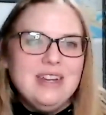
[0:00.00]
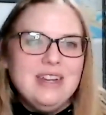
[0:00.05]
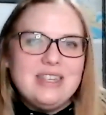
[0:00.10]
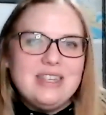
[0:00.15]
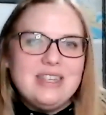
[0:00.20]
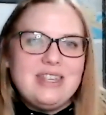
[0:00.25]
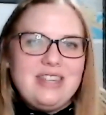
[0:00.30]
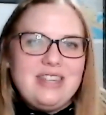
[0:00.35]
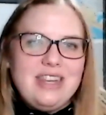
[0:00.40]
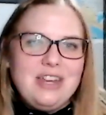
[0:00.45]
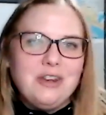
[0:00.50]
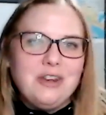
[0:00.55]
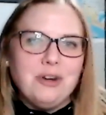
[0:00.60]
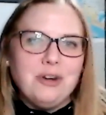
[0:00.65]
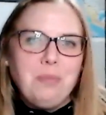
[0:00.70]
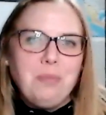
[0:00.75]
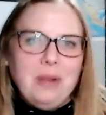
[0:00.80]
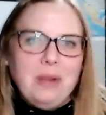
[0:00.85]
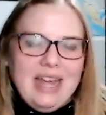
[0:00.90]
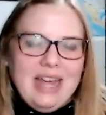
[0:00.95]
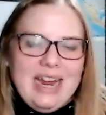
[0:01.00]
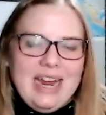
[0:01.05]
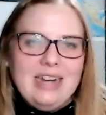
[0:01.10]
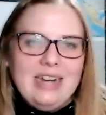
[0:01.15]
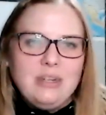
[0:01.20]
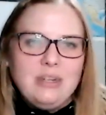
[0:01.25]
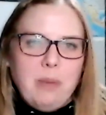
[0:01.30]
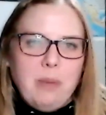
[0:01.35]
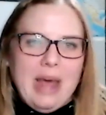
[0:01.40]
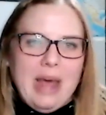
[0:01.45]
cedar
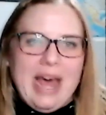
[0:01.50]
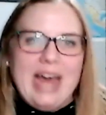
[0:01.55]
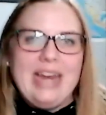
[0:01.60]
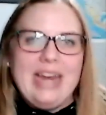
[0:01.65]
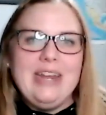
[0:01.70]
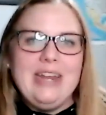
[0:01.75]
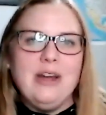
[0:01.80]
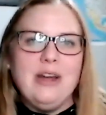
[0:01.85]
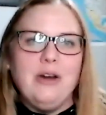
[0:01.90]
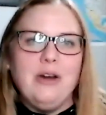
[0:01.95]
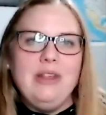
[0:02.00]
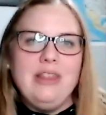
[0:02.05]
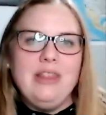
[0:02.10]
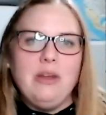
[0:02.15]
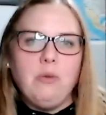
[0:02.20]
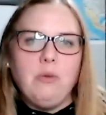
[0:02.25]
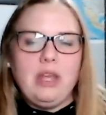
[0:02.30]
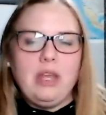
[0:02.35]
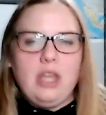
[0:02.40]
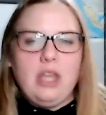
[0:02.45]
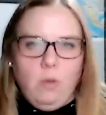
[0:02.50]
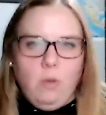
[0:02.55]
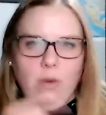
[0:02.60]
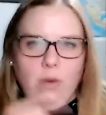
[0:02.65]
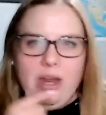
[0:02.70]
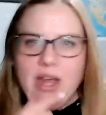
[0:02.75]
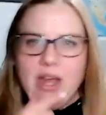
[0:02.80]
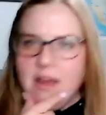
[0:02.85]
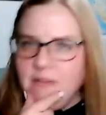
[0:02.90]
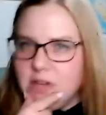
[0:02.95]
planked patio, and then we're like, can yeah.
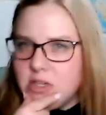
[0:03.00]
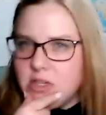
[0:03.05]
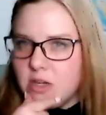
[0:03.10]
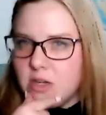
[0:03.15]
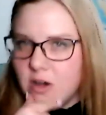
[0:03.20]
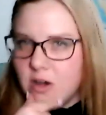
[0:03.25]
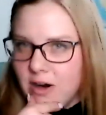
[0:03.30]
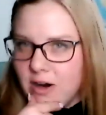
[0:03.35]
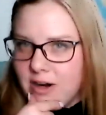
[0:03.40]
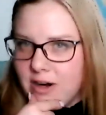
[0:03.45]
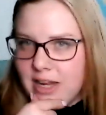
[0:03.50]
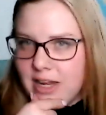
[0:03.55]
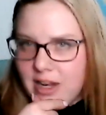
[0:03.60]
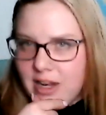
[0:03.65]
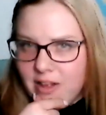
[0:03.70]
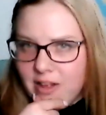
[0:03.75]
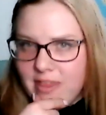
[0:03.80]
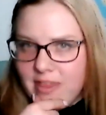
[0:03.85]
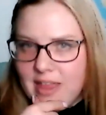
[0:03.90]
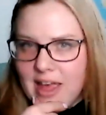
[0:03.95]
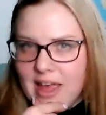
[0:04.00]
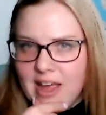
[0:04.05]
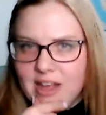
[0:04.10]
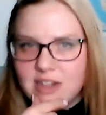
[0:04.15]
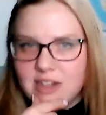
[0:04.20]
we have a cigar night on that?